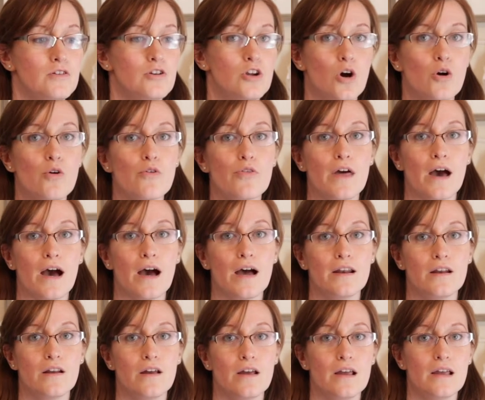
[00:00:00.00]
know
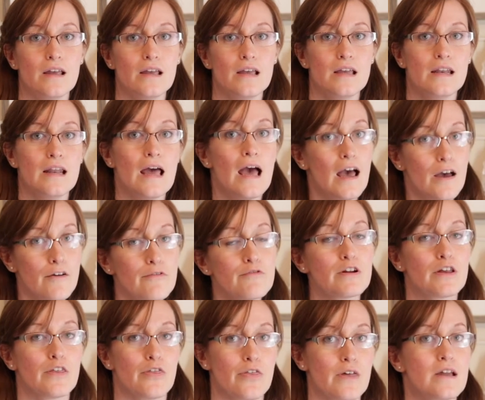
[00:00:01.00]
that in
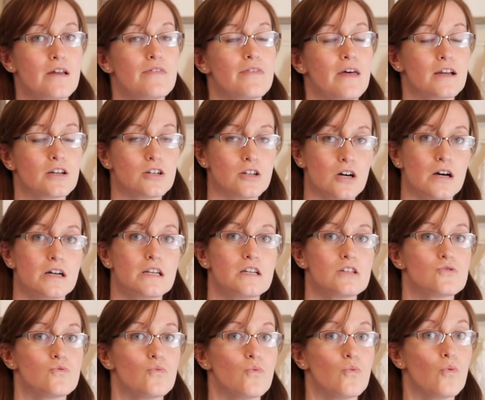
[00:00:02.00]
everything that God
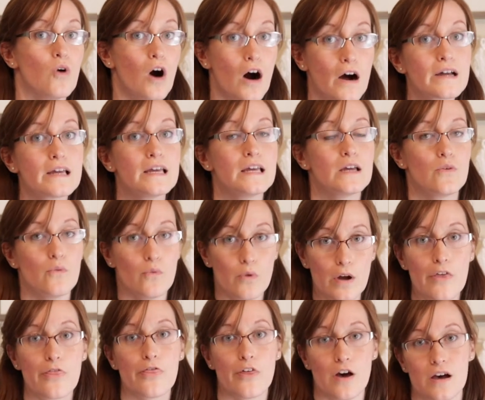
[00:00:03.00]
is walking
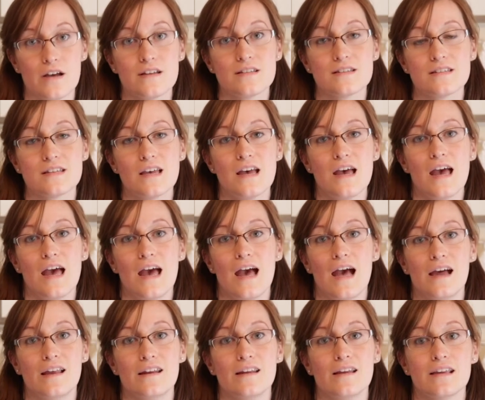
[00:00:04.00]
with us
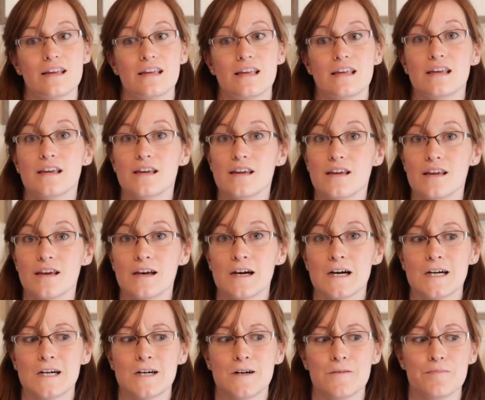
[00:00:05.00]
and he
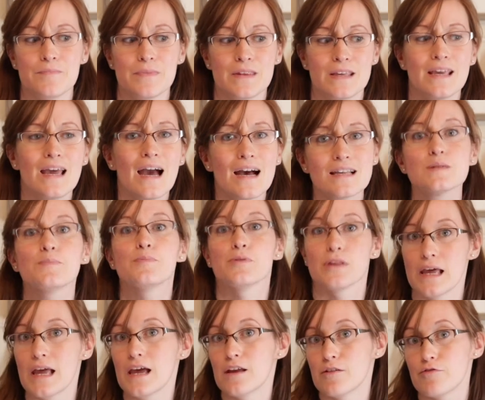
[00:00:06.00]
um, he has a
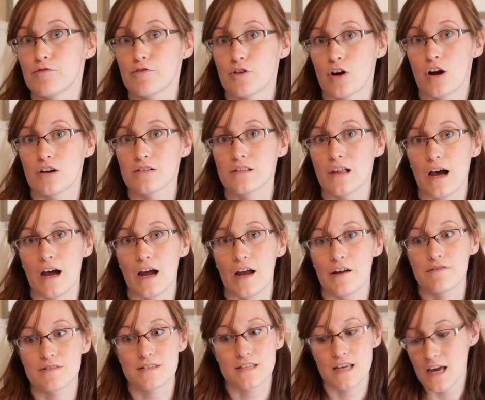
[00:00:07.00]
plan for our
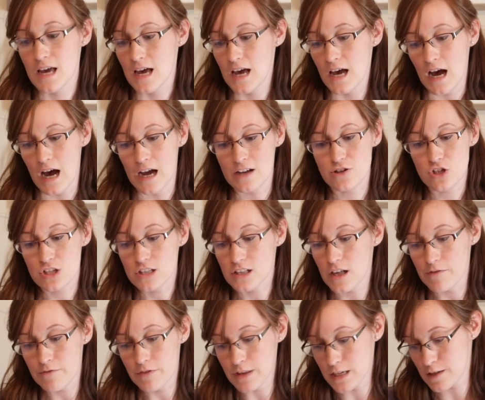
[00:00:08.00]
lives. I just
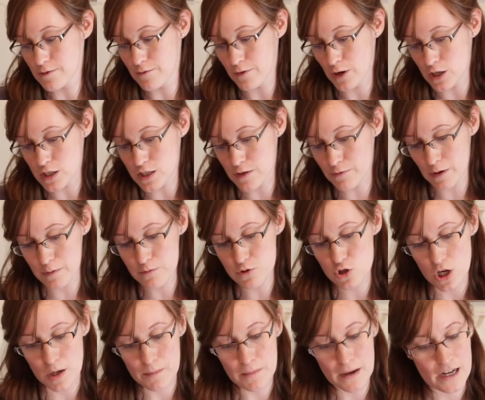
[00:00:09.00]
love this verse from
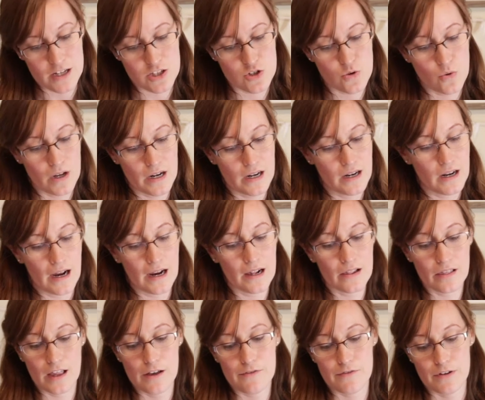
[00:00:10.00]
Jeremiah 29
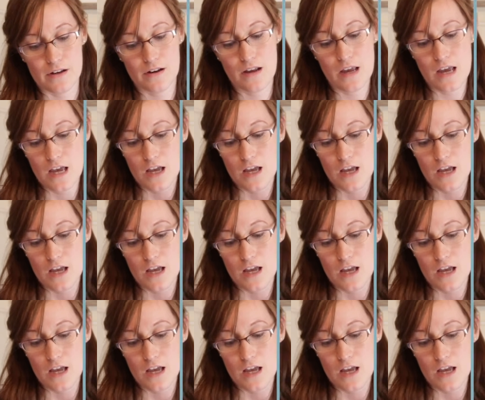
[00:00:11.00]
11.